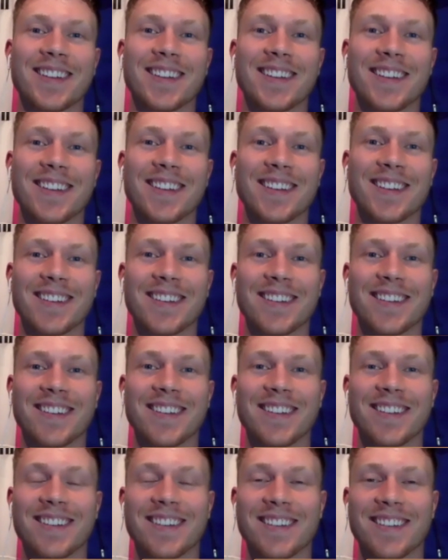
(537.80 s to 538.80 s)

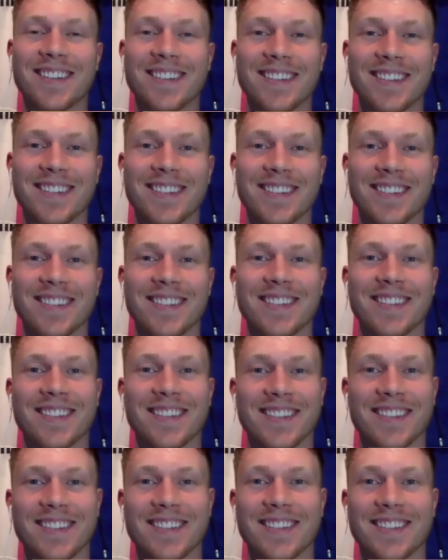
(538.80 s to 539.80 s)

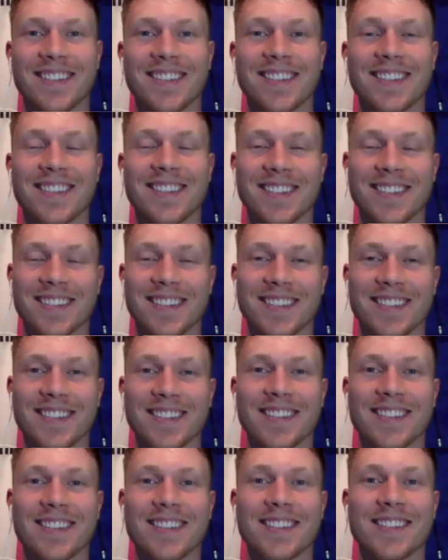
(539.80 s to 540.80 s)

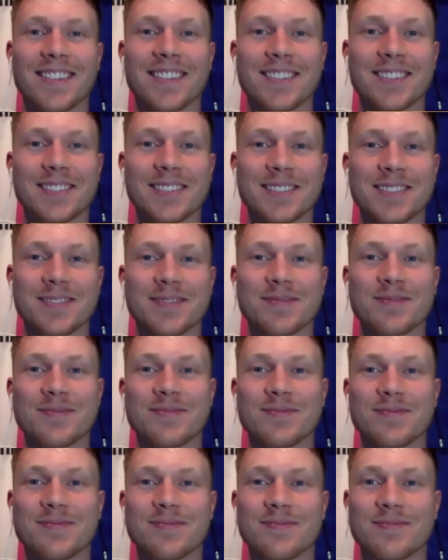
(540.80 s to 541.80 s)

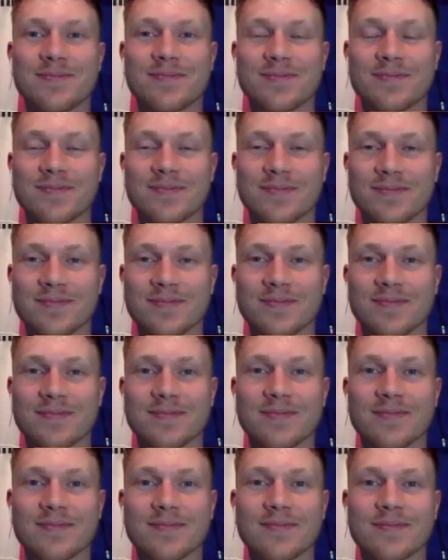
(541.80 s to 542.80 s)

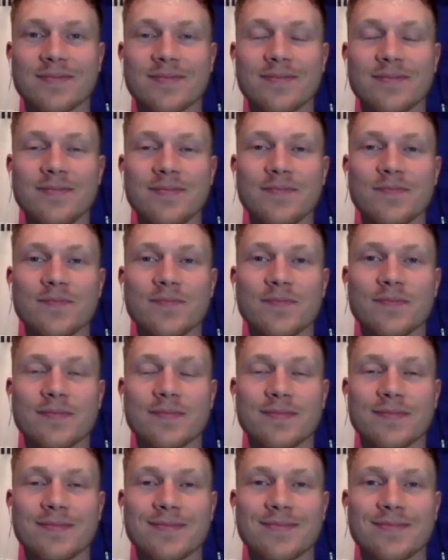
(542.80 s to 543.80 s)

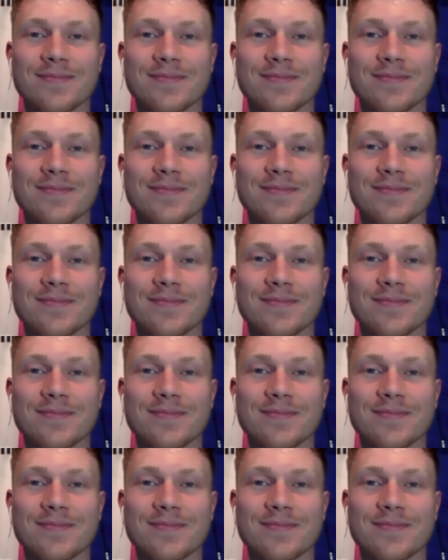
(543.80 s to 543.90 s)
(silent)